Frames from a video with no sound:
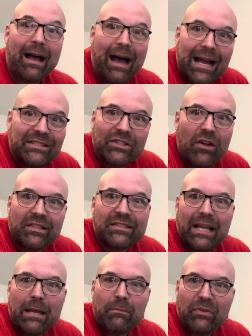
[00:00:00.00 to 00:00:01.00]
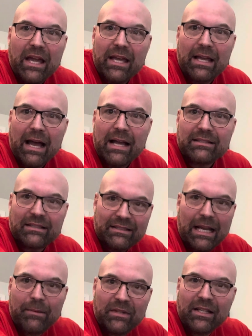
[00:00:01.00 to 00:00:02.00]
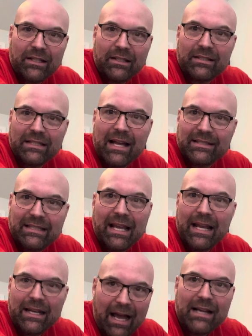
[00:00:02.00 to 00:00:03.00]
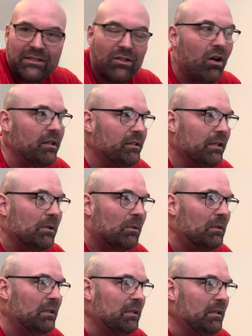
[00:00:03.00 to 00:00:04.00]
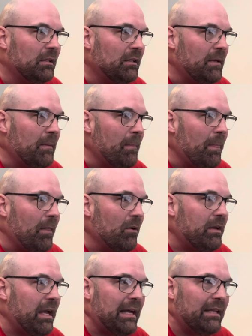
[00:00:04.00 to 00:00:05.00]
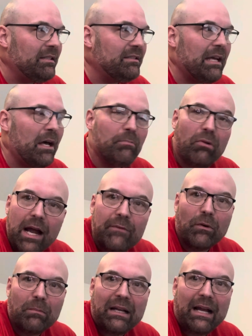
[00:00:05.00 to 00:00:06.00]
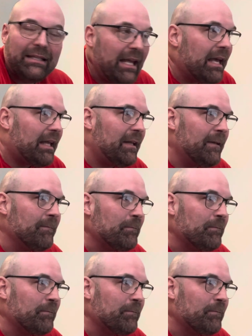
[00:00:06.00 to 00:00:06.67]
I saw the same thing, guys. The same thing that this guy's saying, I saw it too. Okay, not to sound prideful, but I did.